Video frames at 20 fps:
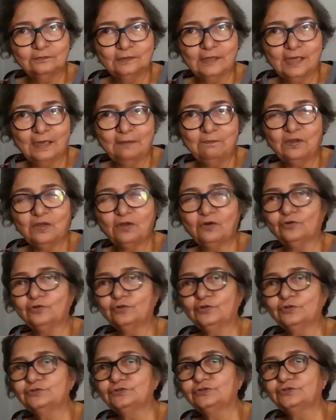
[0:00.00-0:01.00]
and
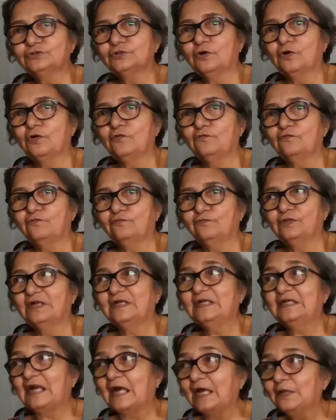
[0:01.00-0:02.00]
because of the
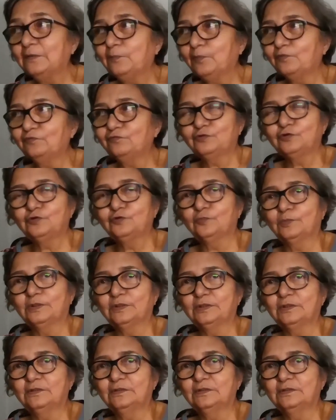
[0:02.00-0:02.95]
type of tumor,